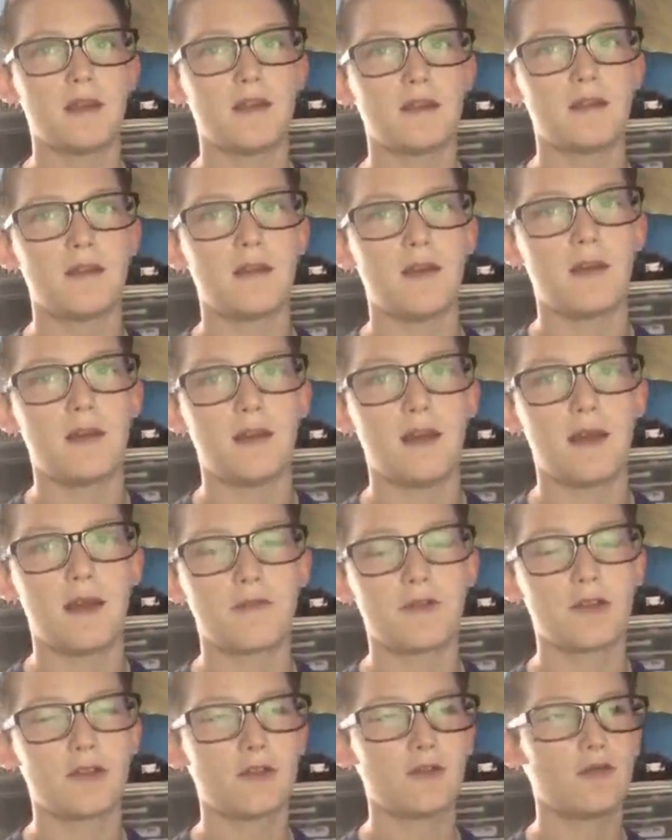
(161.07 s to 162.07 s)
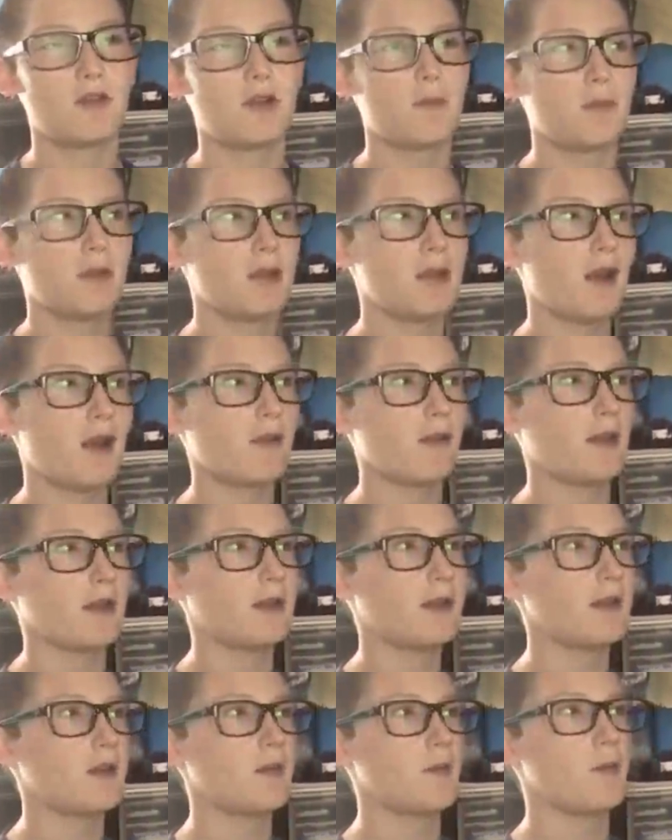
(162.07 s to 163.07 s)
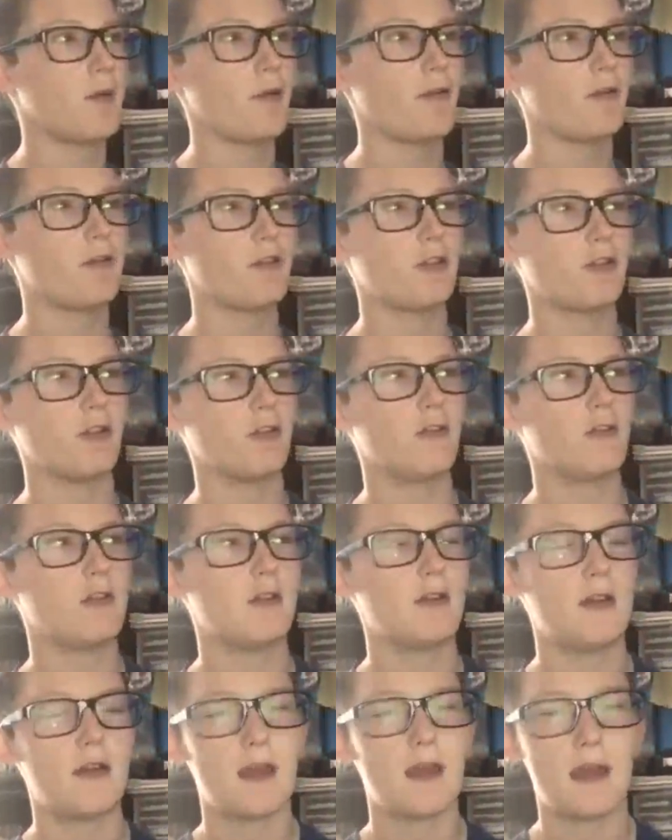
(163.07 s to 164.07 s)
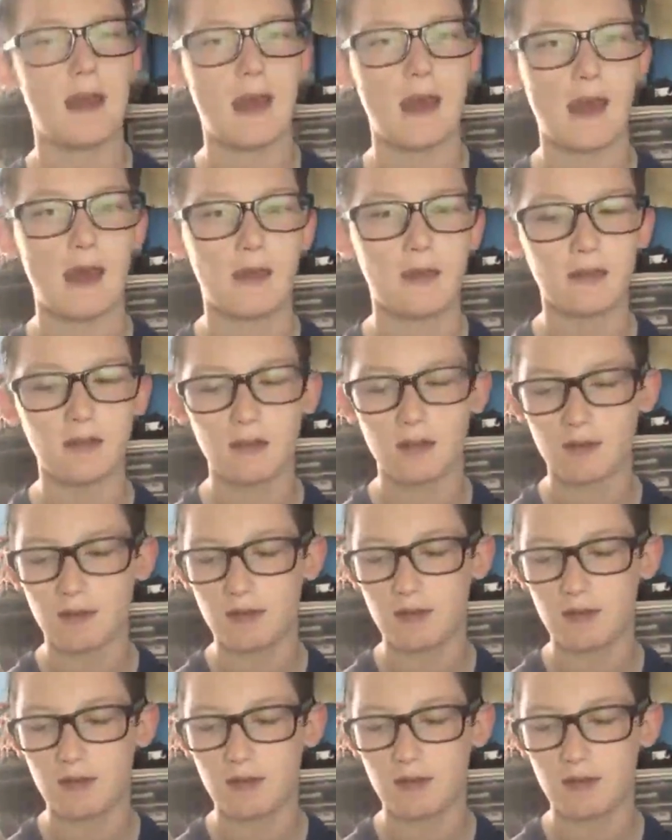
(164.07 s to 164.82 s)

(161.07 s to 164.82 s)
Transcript: Then everything would have played out like it's supposed to, and